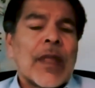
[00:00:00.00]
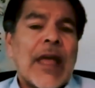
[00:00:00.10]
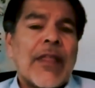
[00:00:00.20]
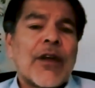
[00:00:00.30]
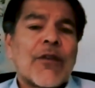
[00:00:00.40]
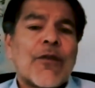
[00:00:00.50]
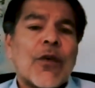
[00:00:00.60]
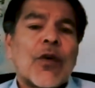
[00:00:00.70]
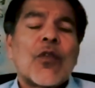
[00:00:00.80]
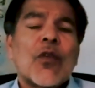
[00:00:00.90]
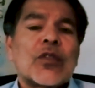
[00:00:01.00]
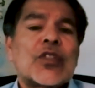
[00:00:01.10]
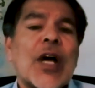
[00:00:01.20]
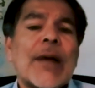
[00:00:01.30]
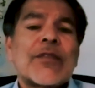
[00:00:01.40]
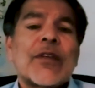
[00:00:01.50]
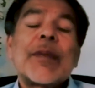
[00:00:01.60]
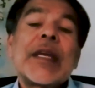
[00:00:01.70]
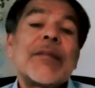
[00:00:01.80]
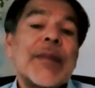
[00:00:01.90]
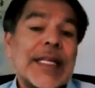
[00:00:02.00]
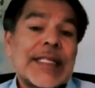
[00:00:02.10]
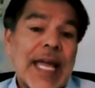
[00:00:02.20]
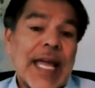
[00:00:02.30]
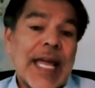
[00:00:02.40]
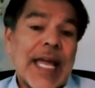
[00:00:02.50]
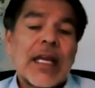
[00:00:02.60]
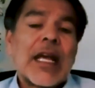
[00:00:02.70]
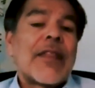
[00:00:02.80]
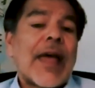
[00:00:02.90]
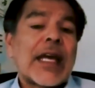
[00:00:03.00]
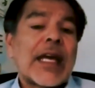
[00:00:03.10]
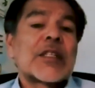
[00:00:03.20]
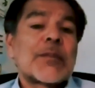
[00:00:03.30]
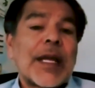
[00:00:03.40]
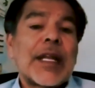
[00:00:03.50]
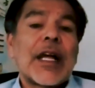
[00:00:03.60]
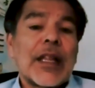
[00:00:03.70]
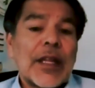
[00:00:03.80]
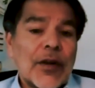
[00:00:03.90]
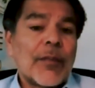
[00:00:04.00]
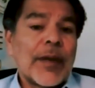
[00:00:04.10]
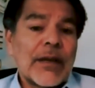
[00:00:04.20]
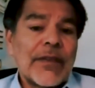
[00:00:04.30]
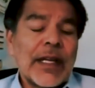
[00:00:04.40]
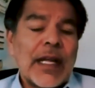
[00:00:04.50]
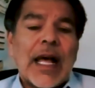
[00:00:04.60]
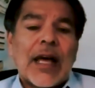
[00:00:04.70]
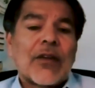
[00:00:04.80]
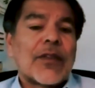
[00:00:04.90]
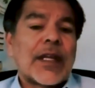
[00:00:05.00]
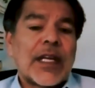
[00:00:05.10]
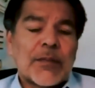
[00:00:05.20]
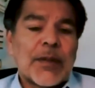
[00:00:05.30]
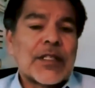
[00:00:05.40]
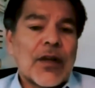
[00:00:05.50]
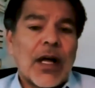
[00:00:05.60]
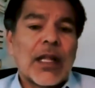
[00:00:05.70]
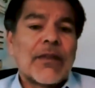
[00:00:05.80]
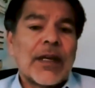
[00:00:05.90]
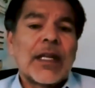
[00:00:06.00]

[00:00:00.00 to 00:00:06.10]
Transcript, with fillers: And therefore, those jobs are being maintained. That can explain a little bit of it, I don't think it explains all of